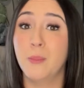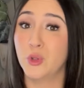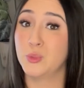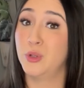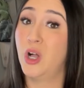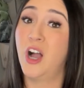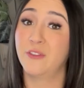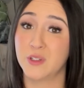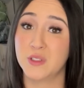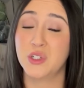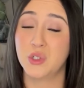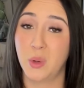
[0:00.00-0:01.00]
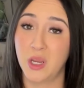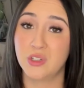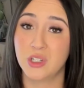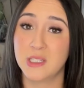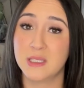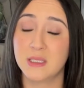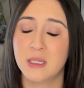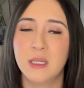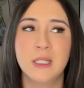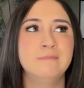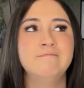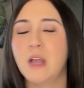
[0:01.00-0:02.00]
multiple offer situations.
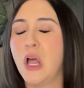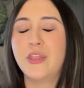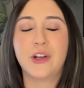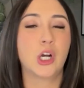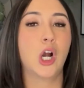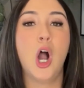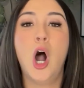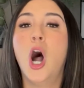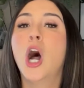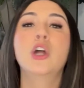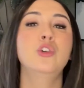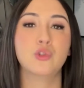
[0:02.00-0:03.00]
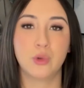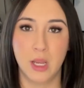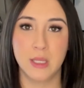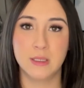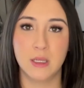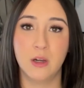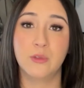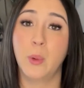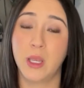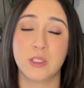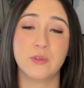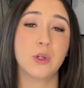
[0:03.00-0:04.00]
There are hundreds of
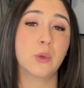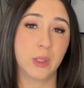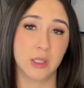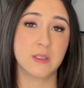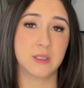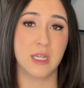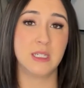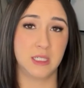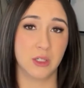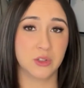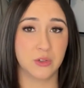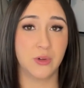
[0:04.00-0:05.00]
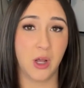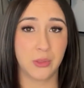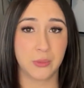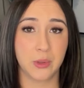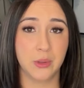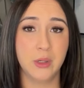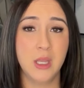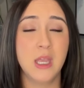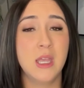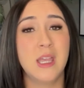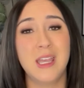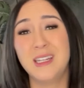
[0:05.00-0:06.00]
ways for a real estate deal to fall through,
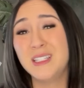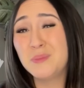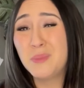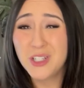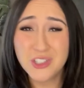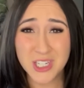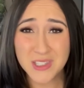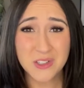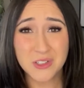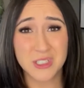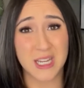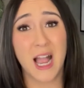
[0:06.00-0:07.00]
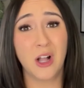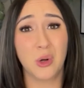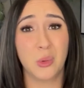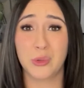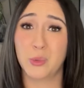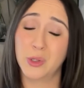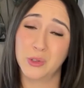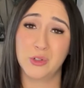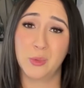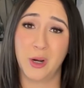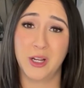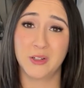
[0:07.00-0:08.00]
and it's much easier to tackle with a
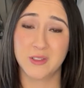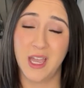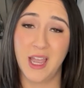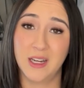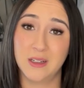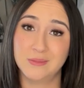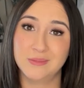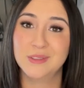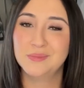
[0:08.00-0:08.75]
realtor by your side.